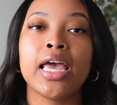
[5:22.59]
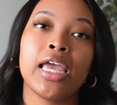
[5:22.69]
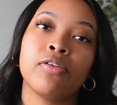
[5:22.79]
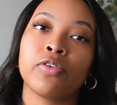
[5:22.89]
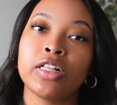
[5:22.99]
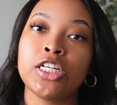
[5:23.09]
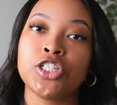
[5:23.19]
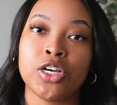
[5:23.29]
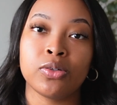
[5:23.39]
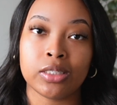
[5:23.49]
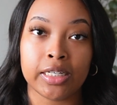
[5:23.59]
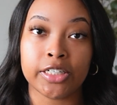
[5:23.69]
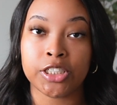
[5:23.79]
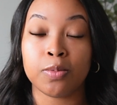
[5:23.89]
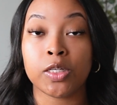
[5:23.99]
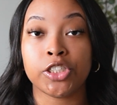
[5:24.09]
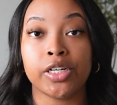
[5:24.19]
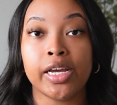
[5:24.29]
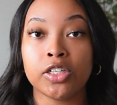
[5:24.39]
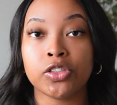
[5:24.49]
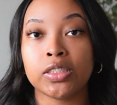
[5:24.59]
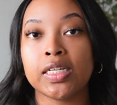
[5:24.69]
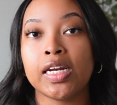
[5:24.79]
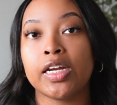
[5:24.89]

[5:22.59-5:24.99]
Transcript: It really shows leadership that you're interested